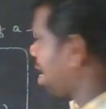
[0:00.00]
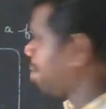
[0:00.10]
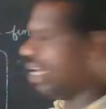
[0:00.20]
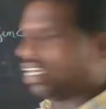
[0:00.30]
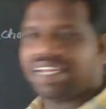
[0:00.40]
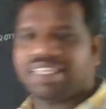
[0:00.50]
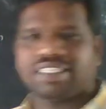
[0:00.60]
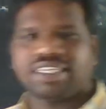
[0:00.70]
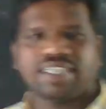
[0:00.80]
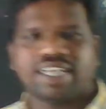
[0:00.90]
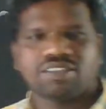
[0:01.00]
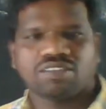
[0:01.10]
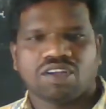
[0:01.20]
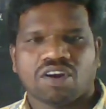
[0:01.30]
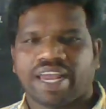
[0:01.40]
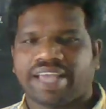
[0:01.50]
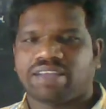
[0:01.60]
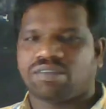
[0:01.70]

Declare the syntax like